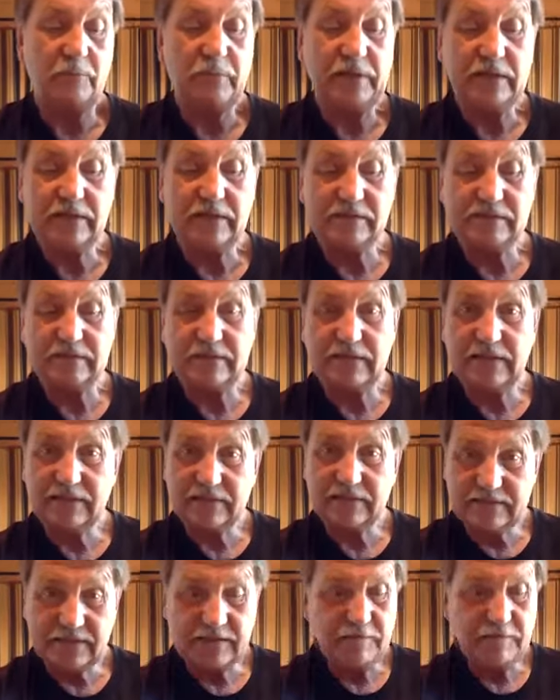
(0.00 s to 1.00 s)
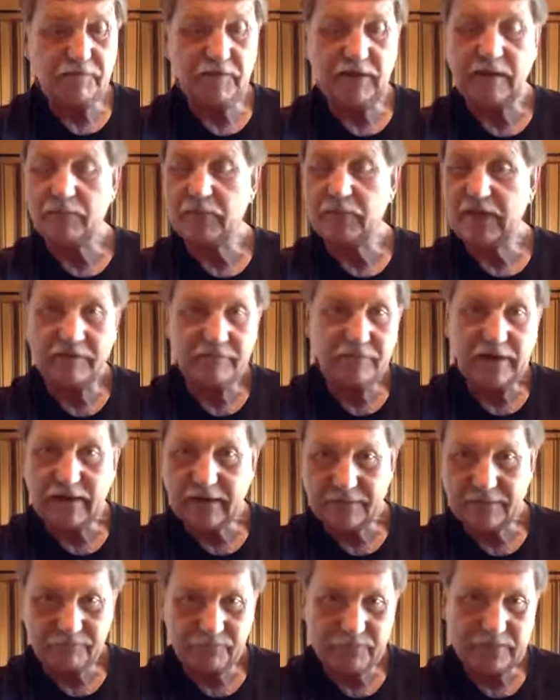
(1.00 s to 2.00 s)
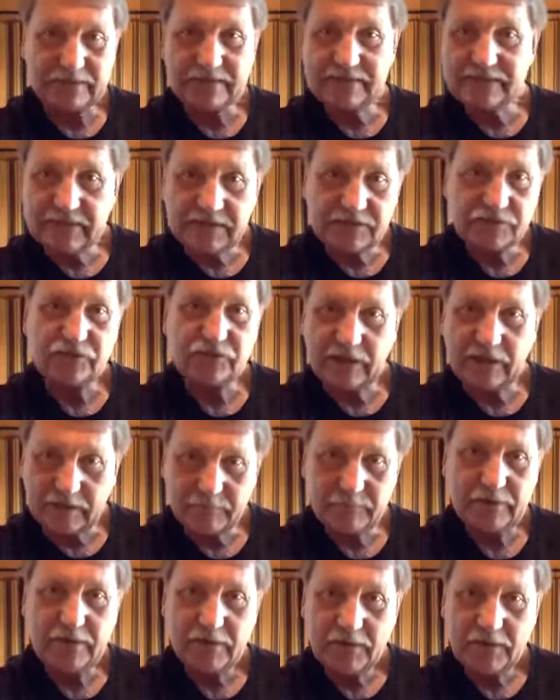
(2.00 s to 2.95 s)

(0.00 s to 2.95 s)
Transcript: because in the D family I've got a D shape